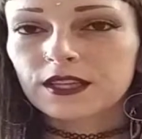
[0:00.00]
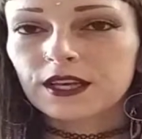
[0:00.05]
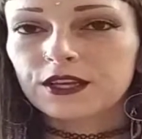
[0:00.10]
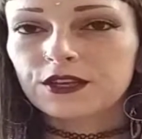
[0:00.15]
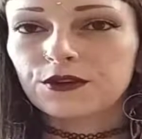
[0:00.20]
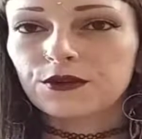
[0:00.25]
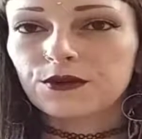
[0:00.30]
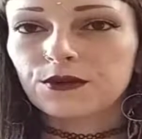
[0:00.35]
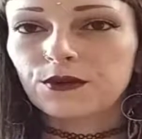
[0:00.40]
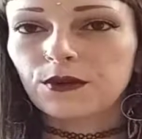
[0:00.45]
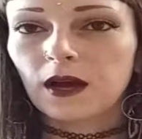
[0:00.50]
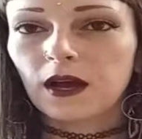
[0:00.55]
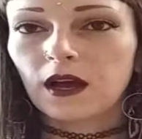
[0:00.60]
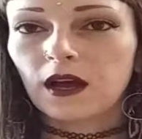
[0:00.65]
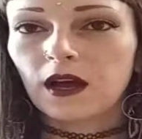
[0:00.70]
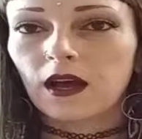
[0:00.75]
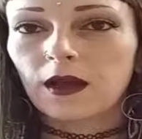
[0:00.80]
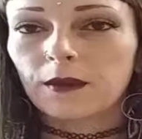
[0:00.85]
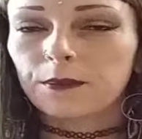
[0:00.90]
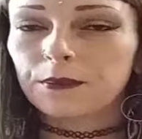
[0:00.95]
that you
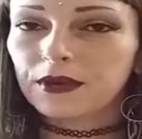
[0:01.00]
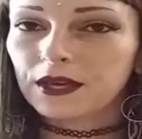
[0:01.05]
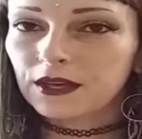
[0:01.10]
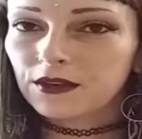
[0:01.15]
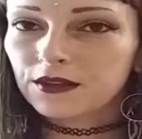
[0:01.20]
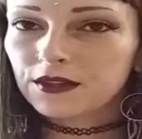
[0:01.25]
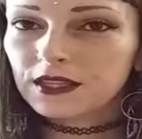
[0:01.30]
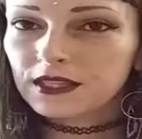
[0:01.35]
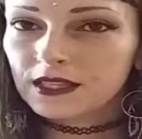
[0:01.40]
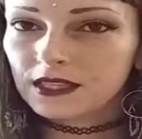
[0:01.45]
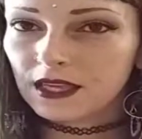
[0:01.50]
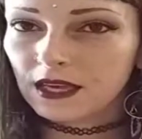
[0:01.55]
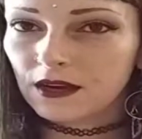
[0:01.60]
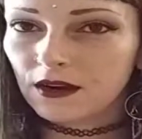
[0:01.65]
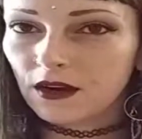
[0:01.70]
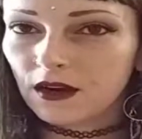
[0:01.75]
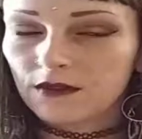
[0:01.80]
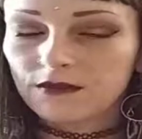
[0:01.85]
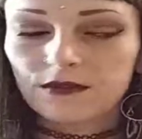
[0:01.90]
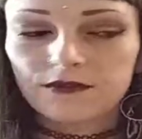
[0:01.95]
peel the skin
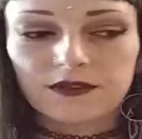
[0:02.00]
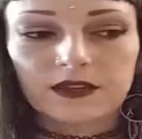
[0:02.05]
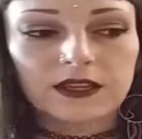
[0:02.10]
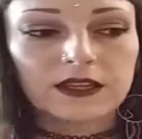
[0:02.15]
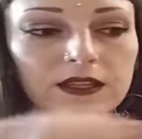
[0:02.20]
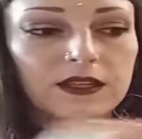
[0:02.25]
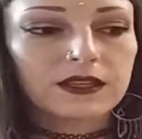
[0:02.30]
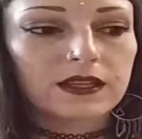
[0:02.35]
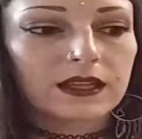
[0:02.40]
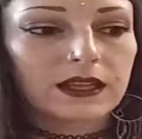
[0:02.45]
off of it